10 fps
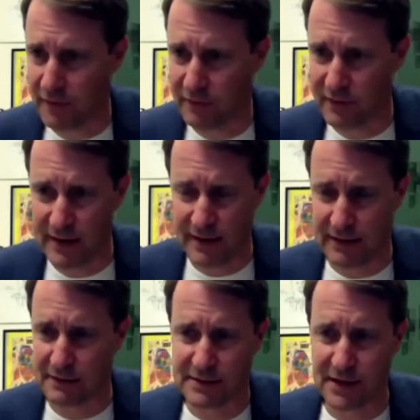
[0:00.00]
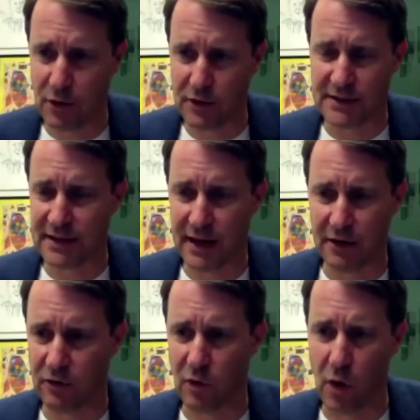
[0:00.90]
years later, Saudi
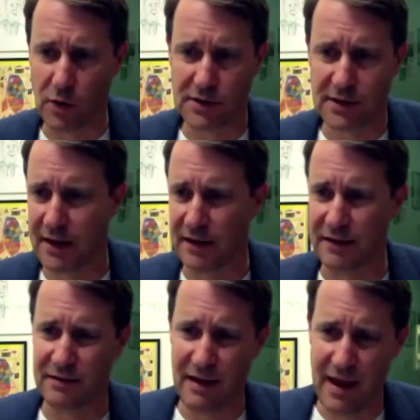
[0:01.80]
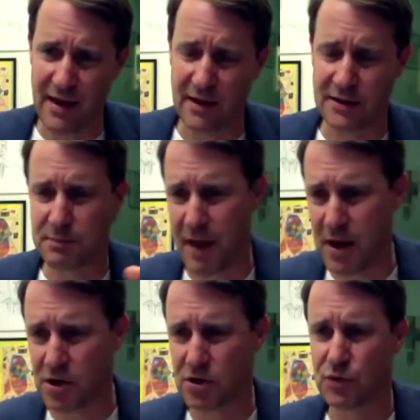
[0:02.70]
started to host like Italian,
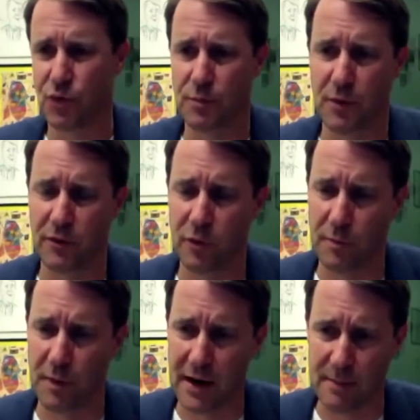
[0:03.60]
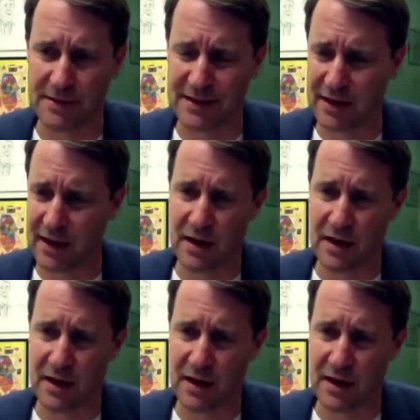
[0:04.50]
Spanish football Super Cup, etc.